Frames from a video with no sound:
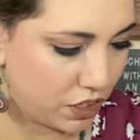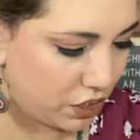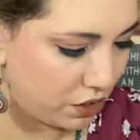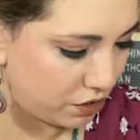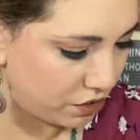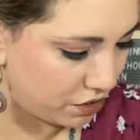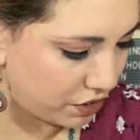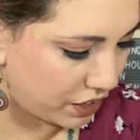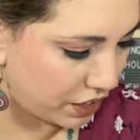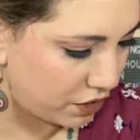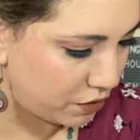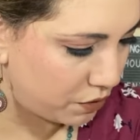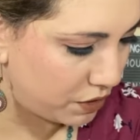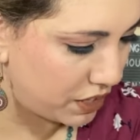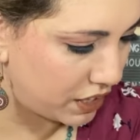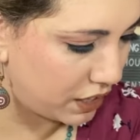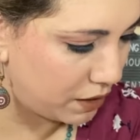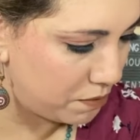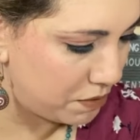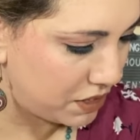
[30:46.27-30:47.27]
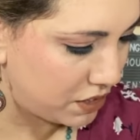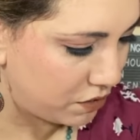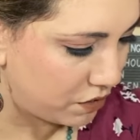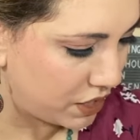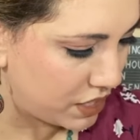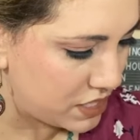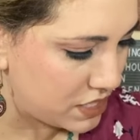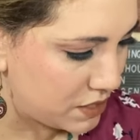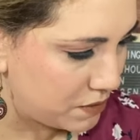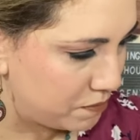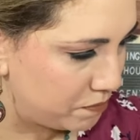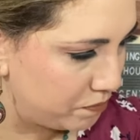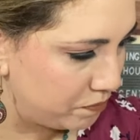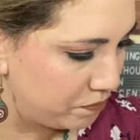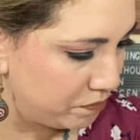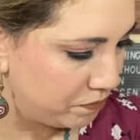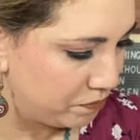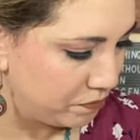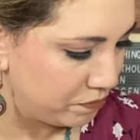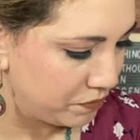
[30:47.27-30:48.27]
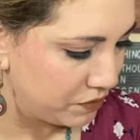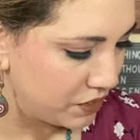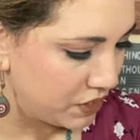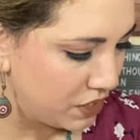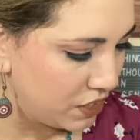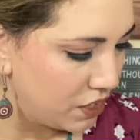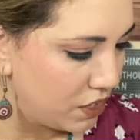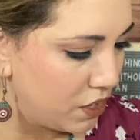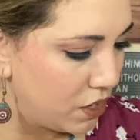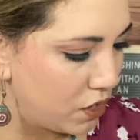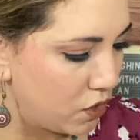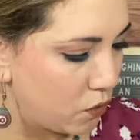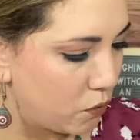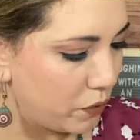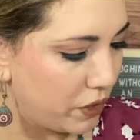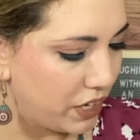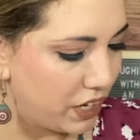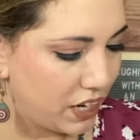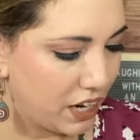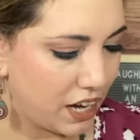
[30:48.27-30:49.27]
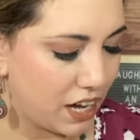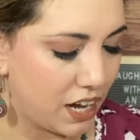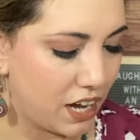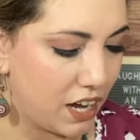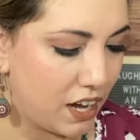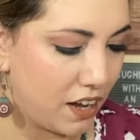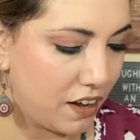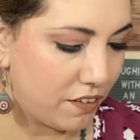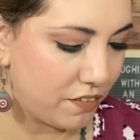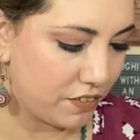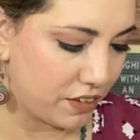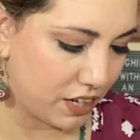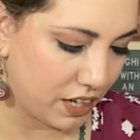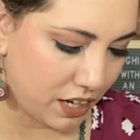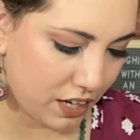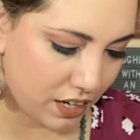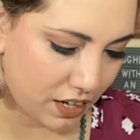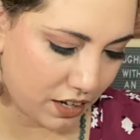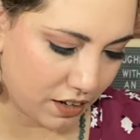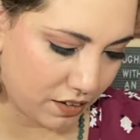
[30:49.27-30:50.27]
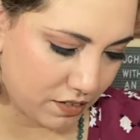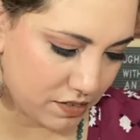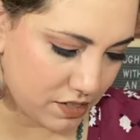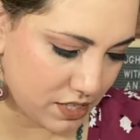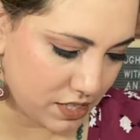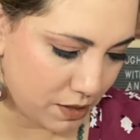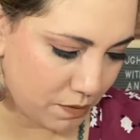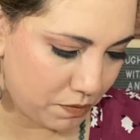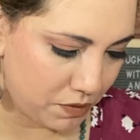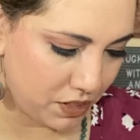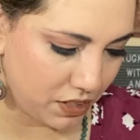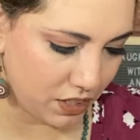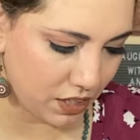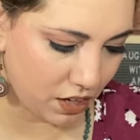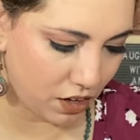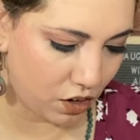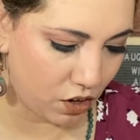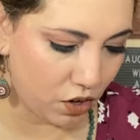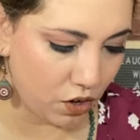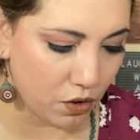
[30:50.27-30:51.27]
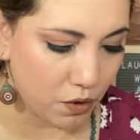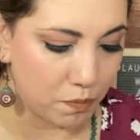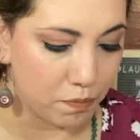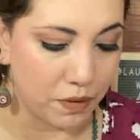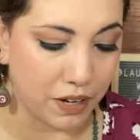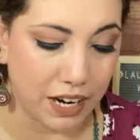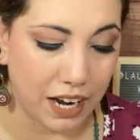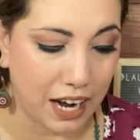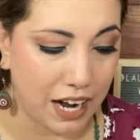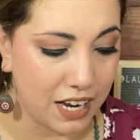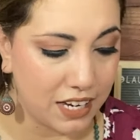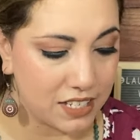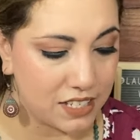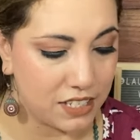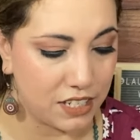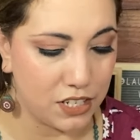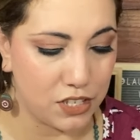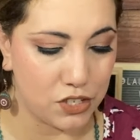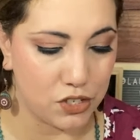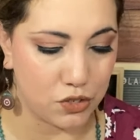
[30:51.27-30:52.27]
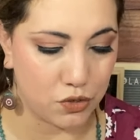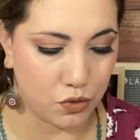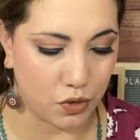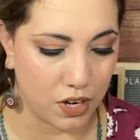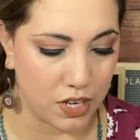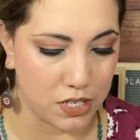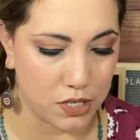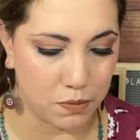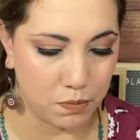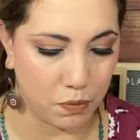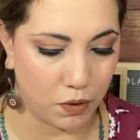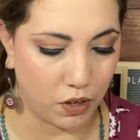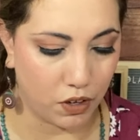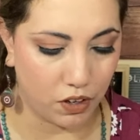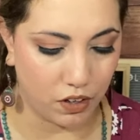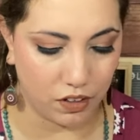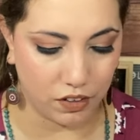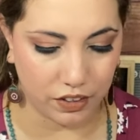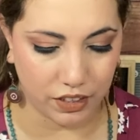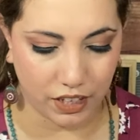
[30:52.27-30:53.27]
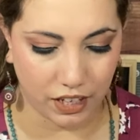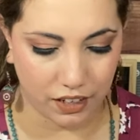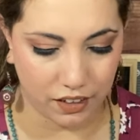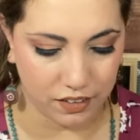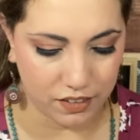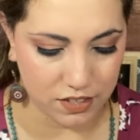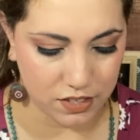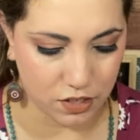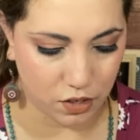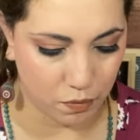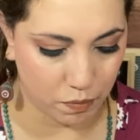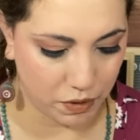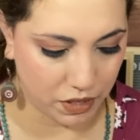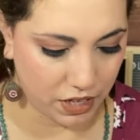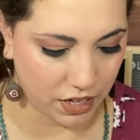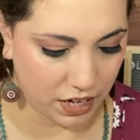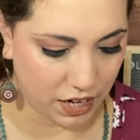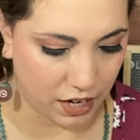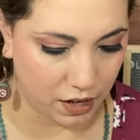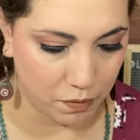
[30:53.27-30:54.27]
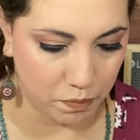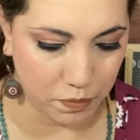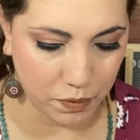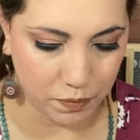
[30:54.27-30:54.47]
cute. Okay, you want to give me the rest? We have something. Oh, Galaxy Stress Ball. Okay, let's open it up.